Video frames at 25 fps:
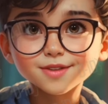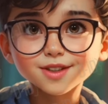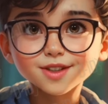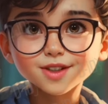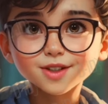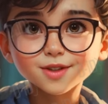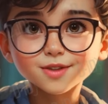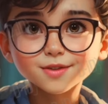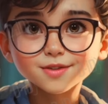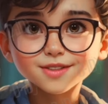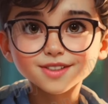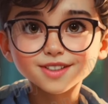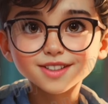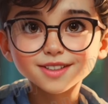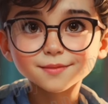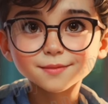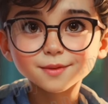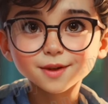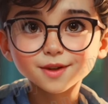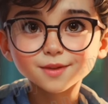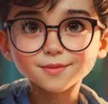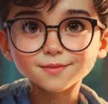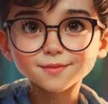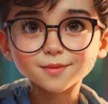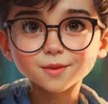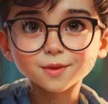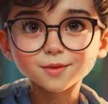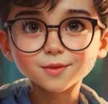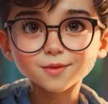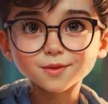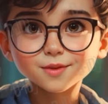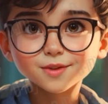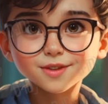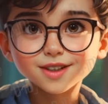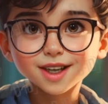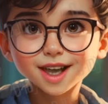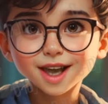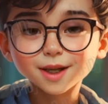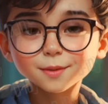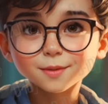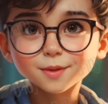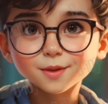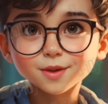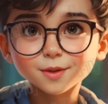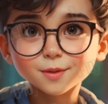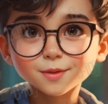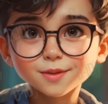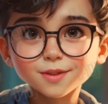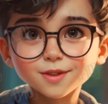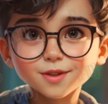Use a smartphone or
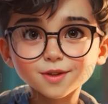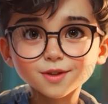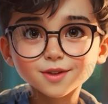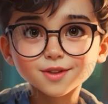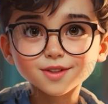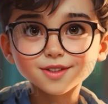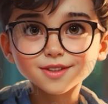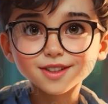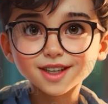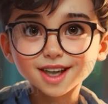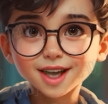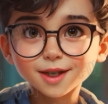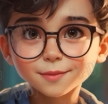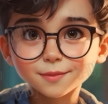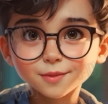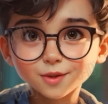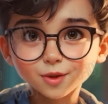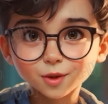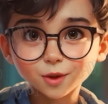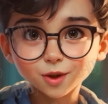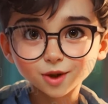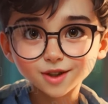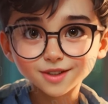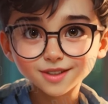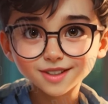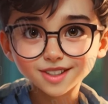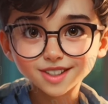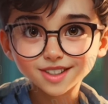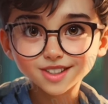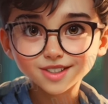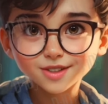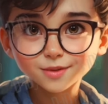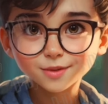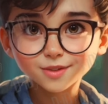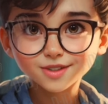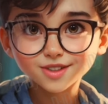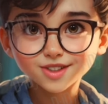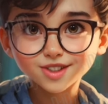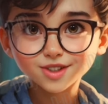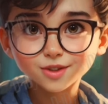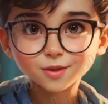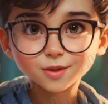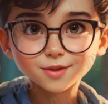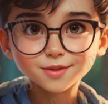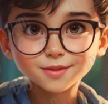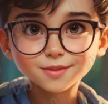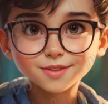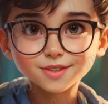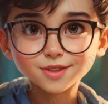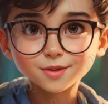camera with a good camera quality to
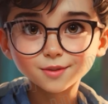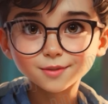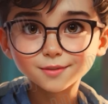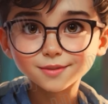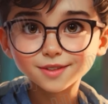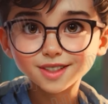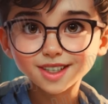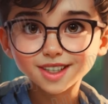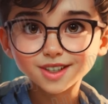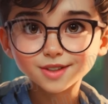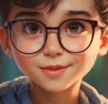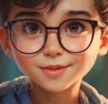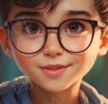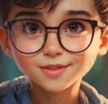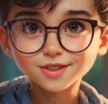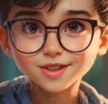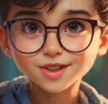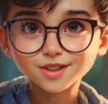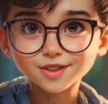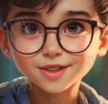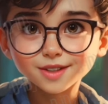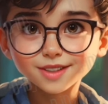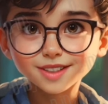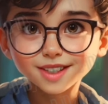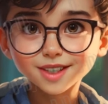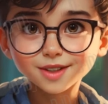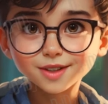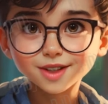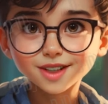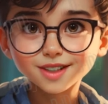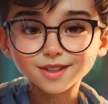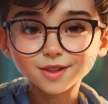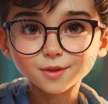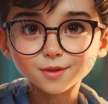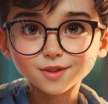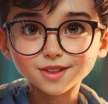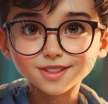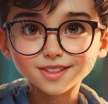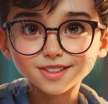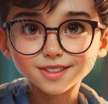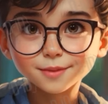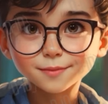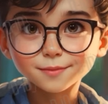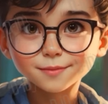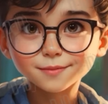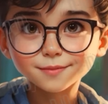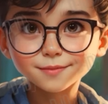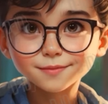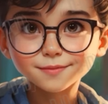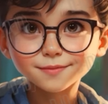ensure that your videos are clear and crisp.